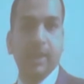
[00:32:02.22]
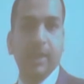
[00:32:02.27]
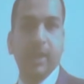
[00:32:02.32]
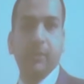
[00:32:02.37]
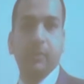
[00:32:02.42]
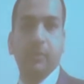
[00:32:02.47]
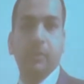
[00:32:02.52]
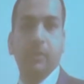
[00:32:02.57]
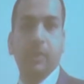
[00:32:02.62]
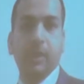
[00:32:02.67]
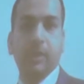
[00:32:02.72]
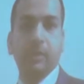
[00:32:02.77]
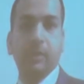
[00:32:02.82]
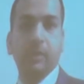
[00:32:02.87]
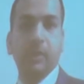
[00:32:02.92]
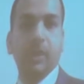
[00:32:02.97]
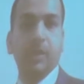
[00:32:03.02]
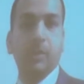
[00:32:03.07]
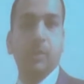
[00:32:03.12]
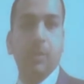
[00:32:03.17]
and
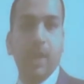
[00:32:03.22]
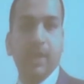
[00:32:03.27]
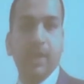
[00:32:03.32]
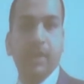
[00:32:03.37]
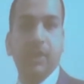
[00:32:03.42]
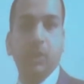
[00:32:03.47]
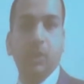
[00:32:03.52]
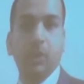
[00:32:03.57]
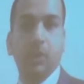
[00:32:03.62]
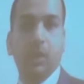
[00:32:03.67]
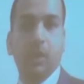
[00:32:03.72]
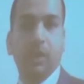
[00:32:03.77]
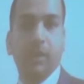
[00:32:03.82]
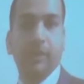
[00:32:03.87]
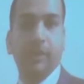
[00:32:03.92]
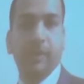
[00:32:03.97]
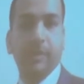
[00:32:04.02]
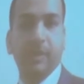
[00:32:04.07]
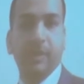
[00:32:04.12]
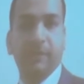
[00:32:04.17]
we are ready to learn
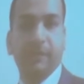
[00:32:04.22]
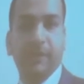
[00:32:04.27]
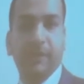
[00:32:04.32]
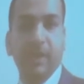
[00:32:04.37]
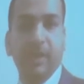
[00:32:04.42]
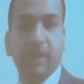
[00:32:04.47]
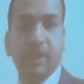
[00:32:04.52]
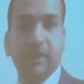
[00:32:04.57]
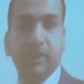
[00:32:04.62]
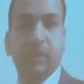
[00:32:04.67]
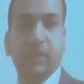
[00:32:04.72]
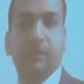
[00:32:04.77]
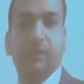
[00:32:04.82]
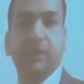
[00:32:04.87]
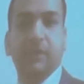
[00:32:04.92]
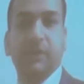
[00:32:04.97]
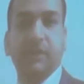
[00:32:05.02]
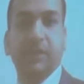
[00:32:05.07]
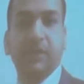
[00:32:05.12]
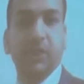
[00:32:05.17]
from the failures of
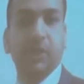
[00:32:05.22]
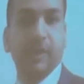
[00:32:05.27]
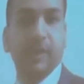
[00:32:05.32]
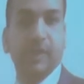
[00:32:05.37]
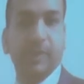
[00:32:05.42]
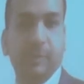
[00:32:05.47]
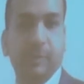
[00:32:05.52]
other US